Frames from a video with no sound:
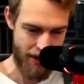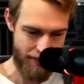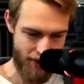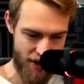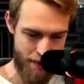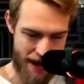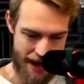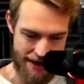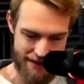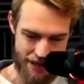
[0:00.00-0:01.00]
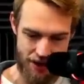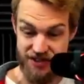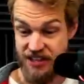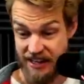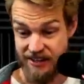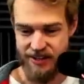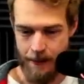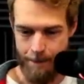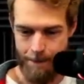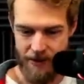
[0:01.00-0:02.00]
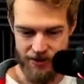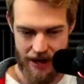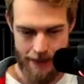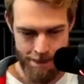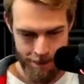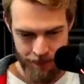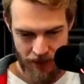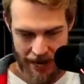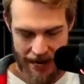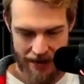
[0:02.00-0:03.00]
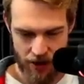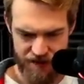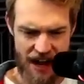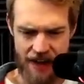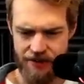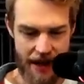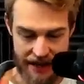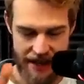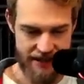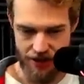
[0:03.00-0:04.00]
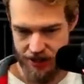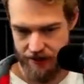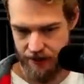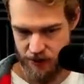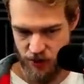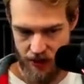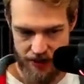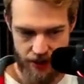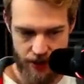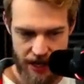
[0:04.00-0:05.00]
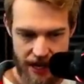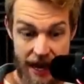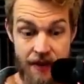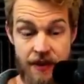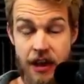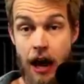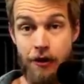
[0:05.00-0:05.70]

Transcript: level than mine, town hall six. That's right. And or five. I can't tell the difference between the two. And then the other